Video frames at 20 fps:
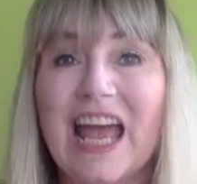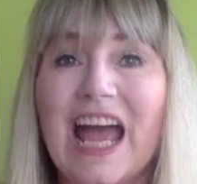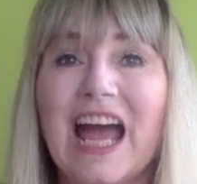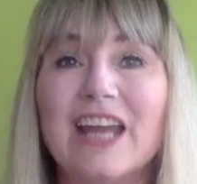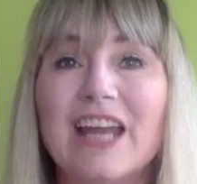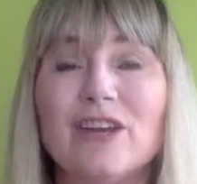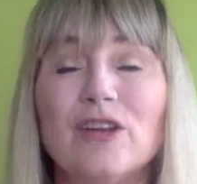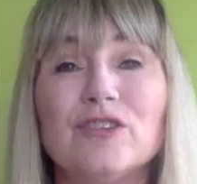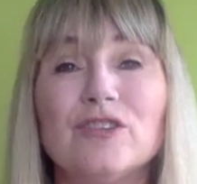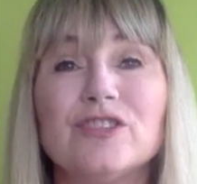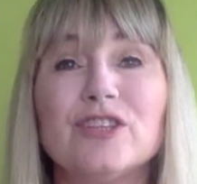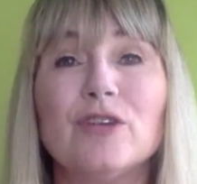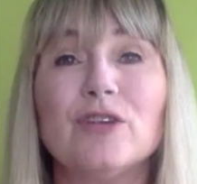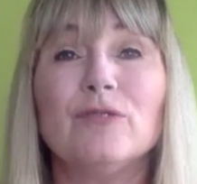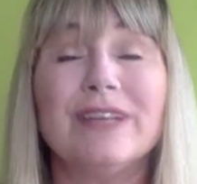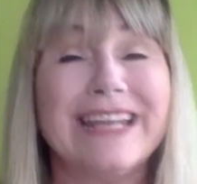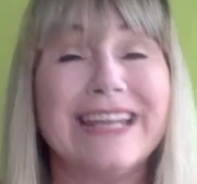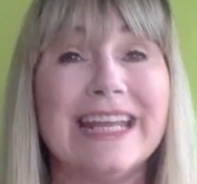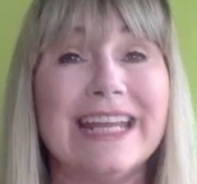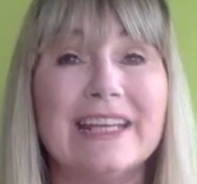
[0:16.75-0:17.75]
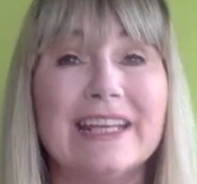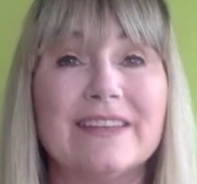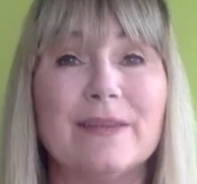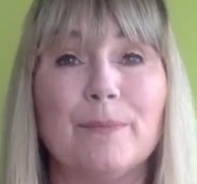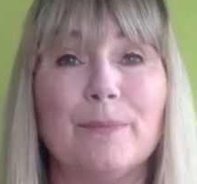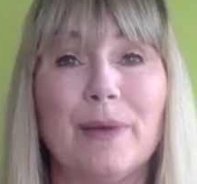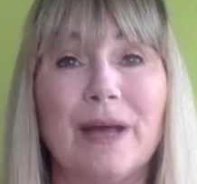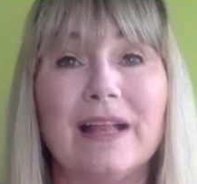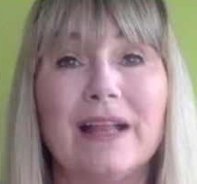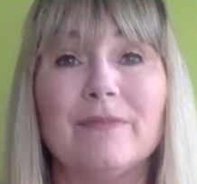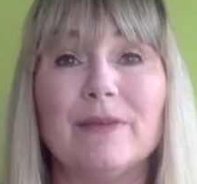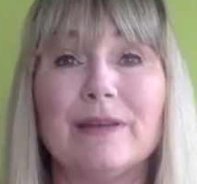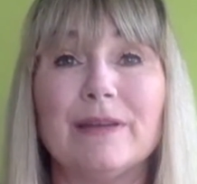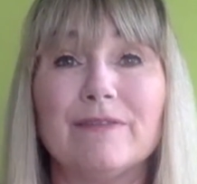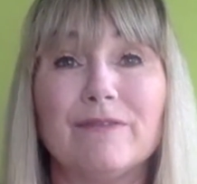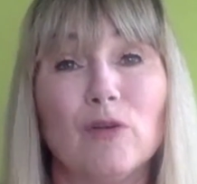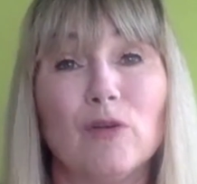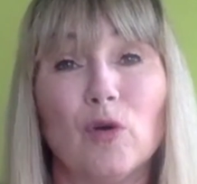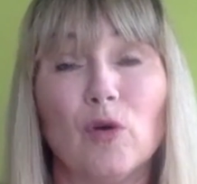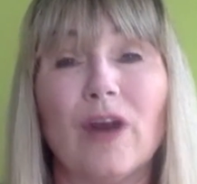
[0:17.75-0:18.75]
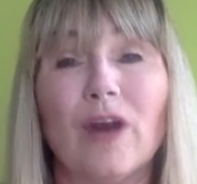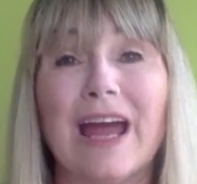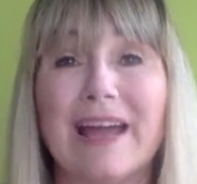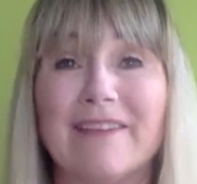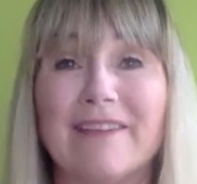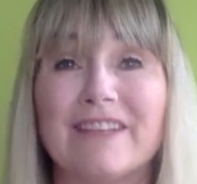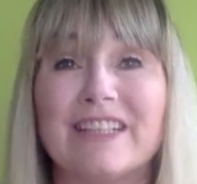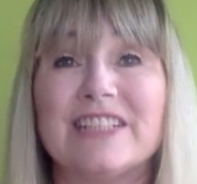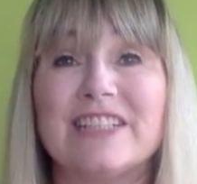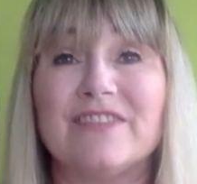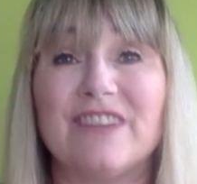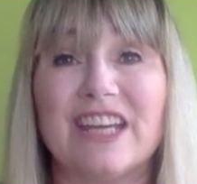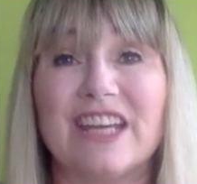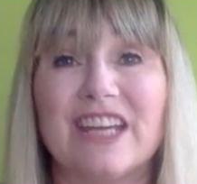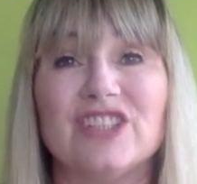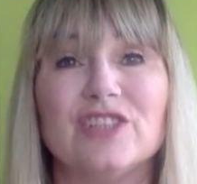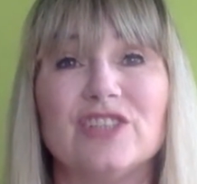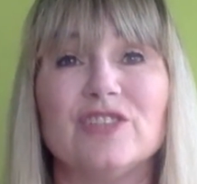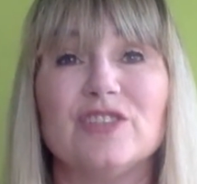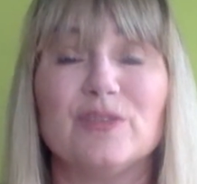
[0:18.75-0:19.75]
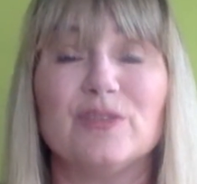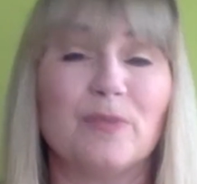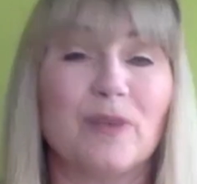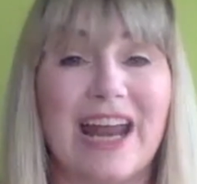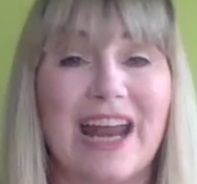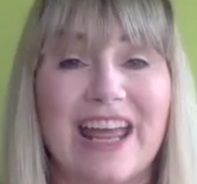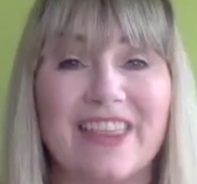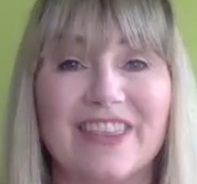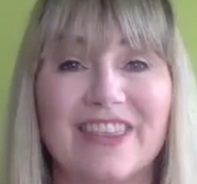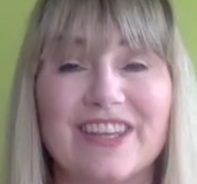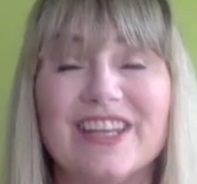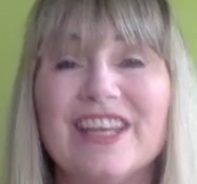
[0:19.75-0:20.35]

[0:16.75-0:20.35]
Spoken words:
and also link the pelvic floor activation to breath.